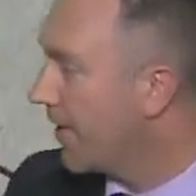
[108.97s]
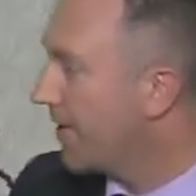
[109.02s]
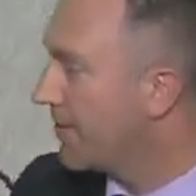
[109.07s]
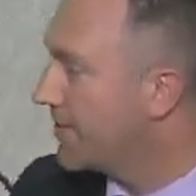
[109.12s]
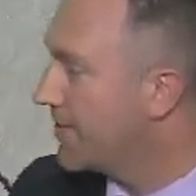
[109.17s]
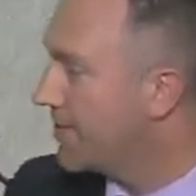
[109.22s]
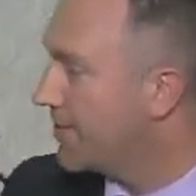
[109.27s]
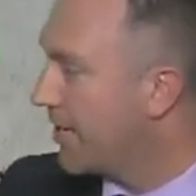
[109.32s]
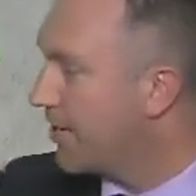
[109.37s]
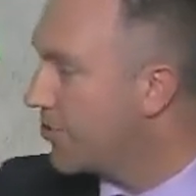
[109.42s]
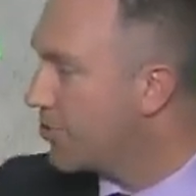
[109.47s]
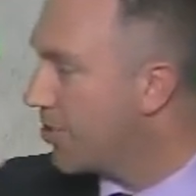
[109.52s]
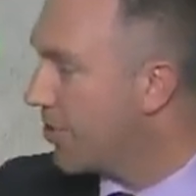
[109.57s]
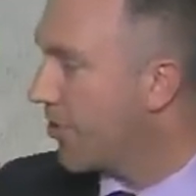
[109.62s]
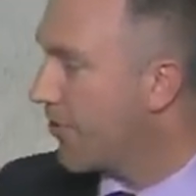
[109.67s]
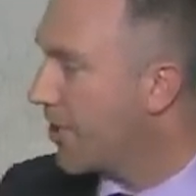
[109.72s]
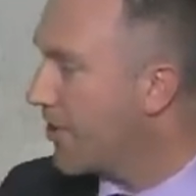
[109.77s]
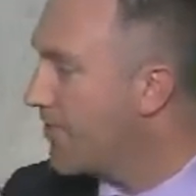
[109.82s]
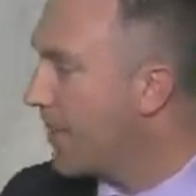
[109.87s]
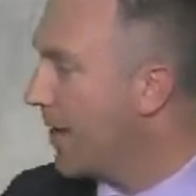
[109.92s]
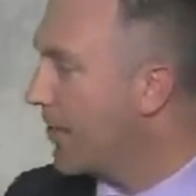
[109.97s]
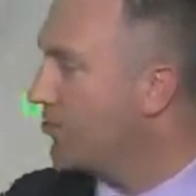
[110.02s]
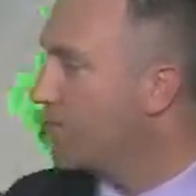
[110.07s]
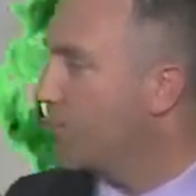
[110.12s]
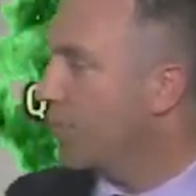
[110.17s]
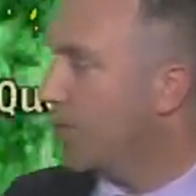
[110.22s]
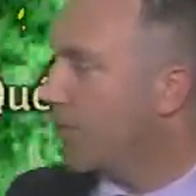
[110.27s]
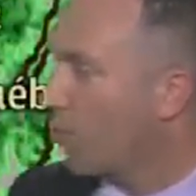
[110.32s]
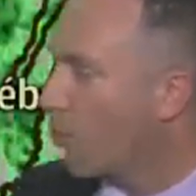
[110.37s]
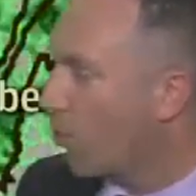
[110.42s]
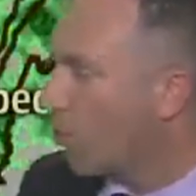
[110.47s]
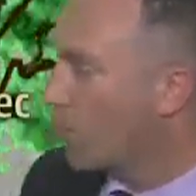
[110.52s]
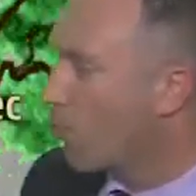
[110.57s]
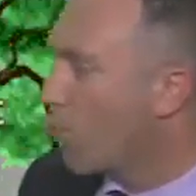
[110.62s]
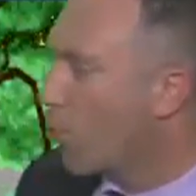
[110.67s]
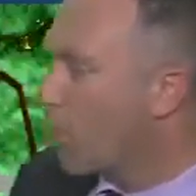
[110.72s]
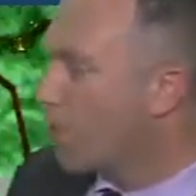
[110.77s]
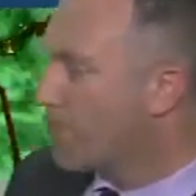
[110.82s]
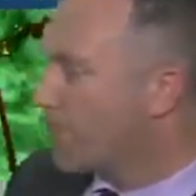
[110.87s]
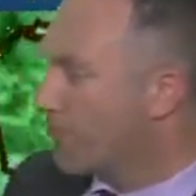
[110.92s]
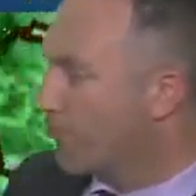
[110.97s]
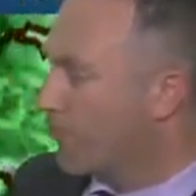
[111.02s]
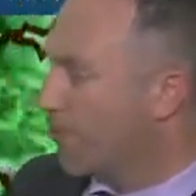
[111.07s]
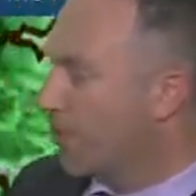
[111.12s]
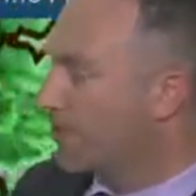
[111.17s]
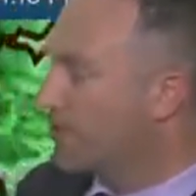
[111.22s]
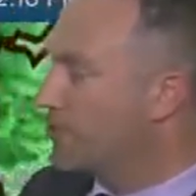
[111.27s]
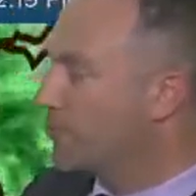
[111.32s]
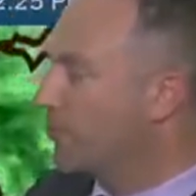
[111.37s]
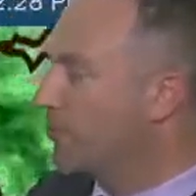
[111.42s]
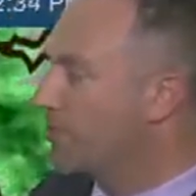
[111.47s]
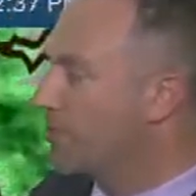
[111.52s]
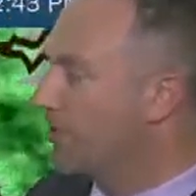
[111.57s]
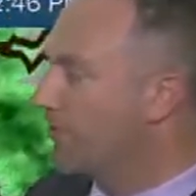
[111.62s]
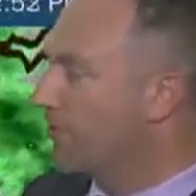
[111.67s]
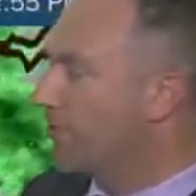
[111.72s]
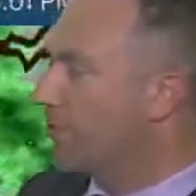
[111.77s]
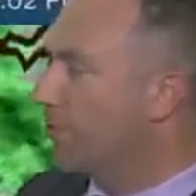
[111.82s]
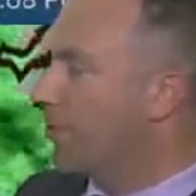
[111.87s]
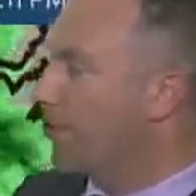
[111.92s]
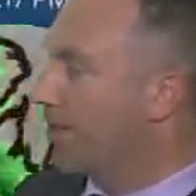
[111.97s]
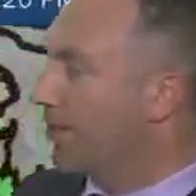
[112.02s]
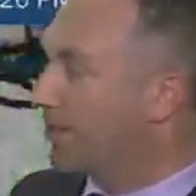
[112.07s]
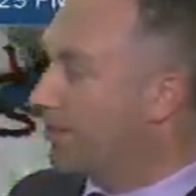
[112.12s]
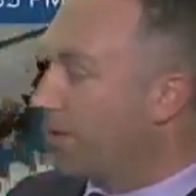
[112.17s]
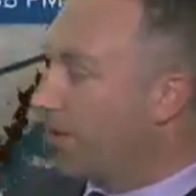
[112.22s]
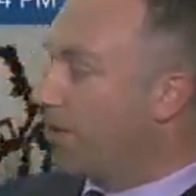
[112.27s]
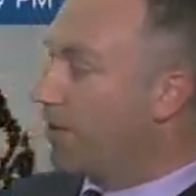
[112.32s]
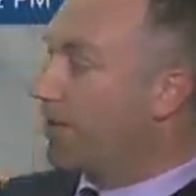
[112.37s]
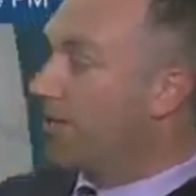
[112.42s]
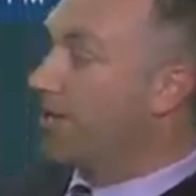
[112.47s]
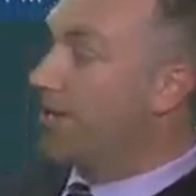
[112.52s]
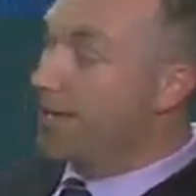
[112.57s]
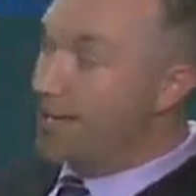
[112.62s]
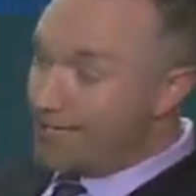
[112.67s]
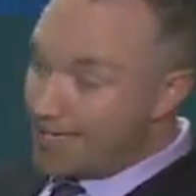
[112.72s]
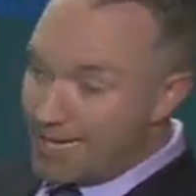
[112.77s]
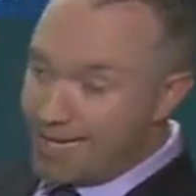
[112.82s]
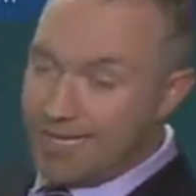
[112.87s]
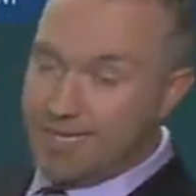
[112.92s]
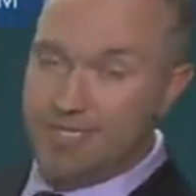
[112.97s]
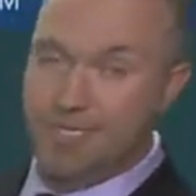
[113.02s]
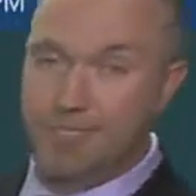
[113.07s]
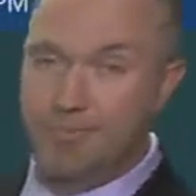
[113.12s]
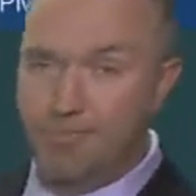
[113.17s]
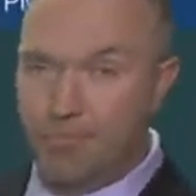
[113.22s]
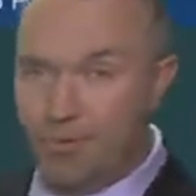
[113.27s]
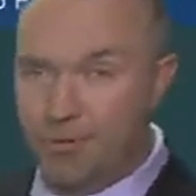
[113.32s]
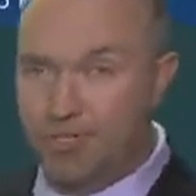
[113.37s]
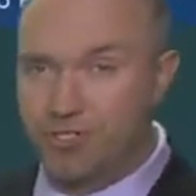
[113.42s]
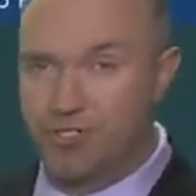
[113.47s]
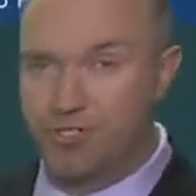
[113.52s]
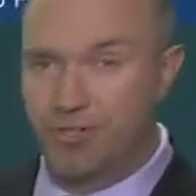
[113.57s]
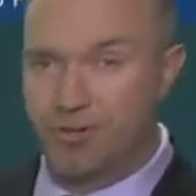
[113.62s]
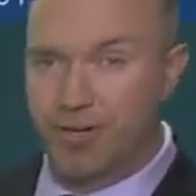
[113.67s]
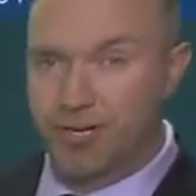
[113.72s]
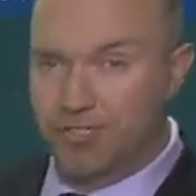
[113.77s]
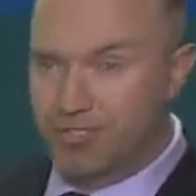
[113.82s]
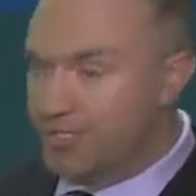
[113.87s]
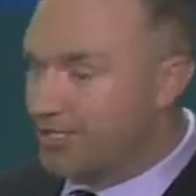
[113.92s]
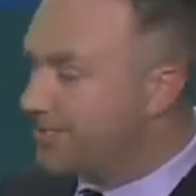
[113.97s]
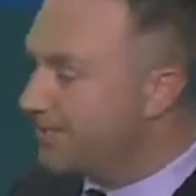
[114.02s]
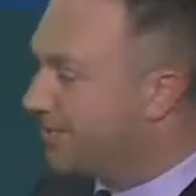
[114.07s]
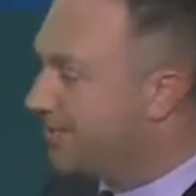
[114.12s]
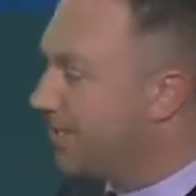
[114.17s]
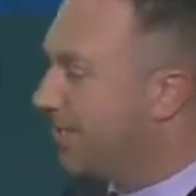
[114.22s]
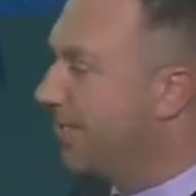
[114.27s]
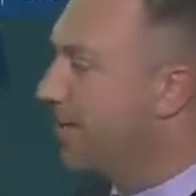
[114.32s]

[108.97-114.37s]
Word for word: that stationary boundary or warm front, whichever you want to call it, and it has some moisture, as you can see.